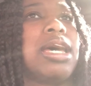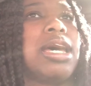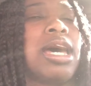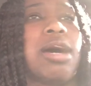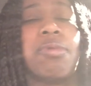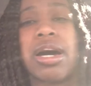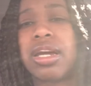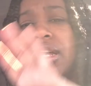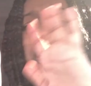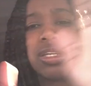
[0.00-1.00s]
and I'm not going
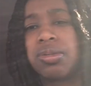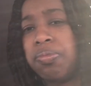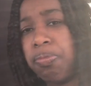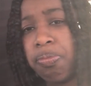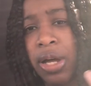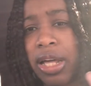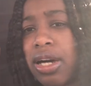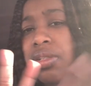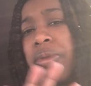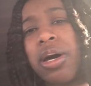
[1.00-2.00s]
to get into Black
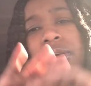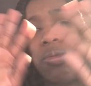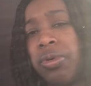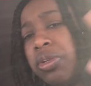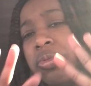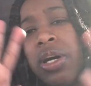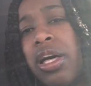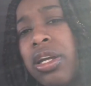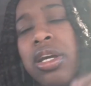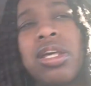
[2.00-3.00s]
Lives Matter or police
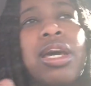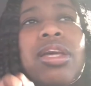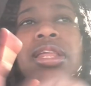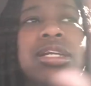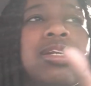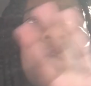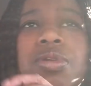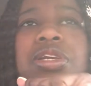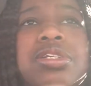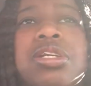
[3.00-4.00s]
brutality, none of that. That's not what
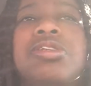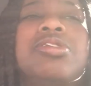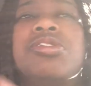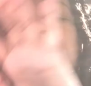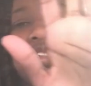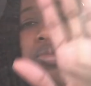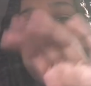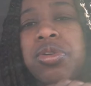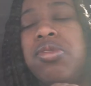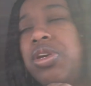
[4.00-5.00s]
this is. This is just
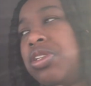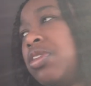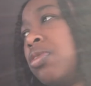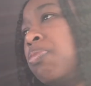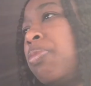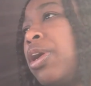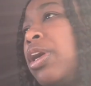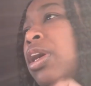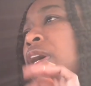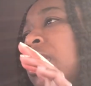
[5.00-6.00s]
purely racism. But
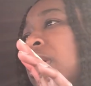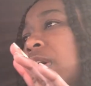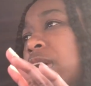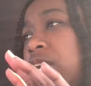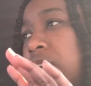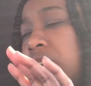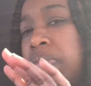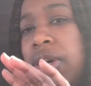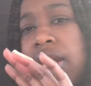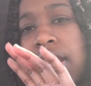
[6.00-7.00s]
he
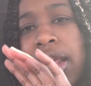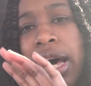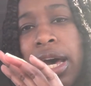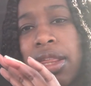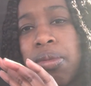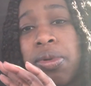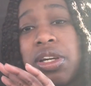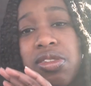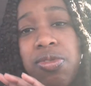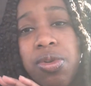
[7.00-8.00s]
admitted that the
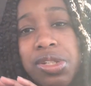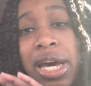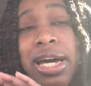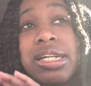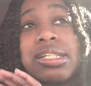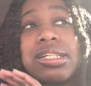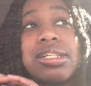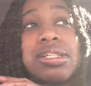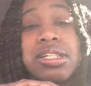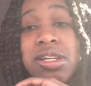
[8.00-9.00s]
police force has
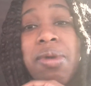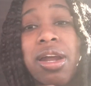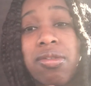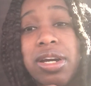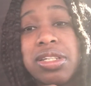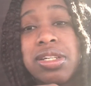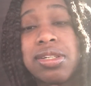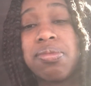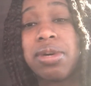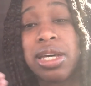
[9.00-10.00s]
systematic
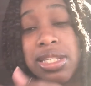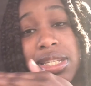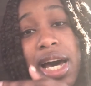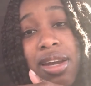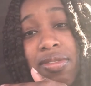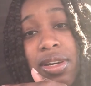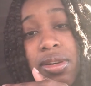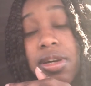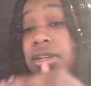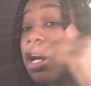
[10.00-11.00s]
racism inside of it.
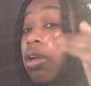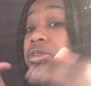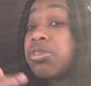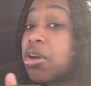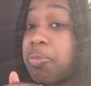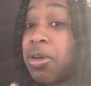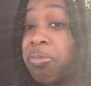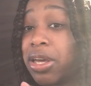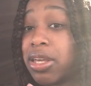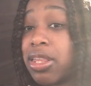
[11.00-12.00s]
Donald Trump
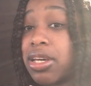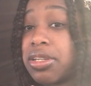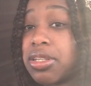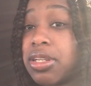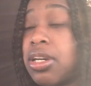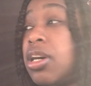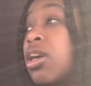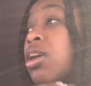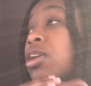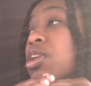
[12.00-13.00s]
admitted this.
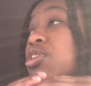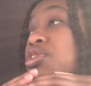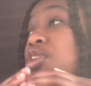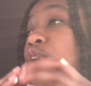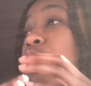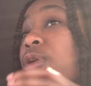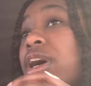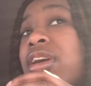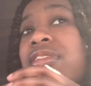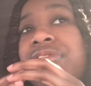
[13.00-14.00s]
So
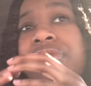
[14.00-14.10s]
if